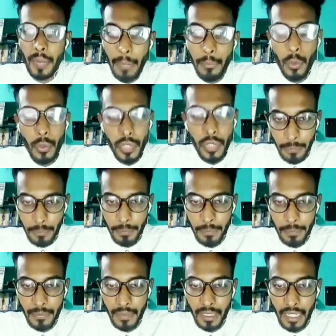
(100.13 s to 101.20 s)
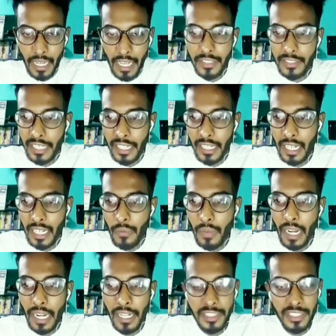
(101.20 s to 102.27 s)
to time, at state level
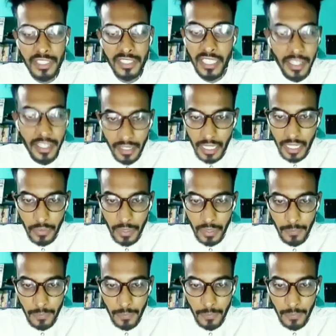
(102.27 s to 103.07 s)
and central level.